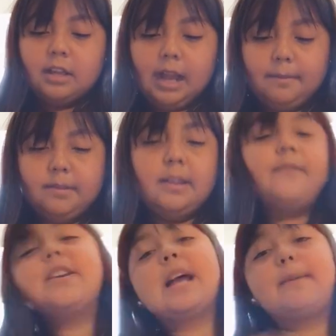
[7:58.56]
I'm gonna
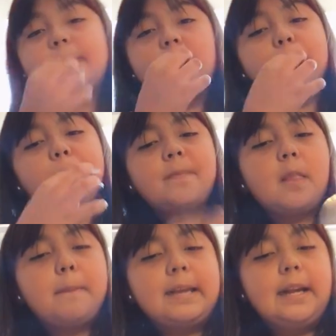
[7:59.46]
leave a napkin
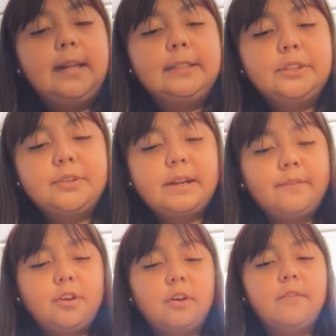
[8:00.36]
because you
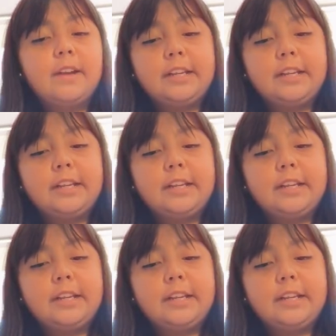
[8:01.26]
never know if I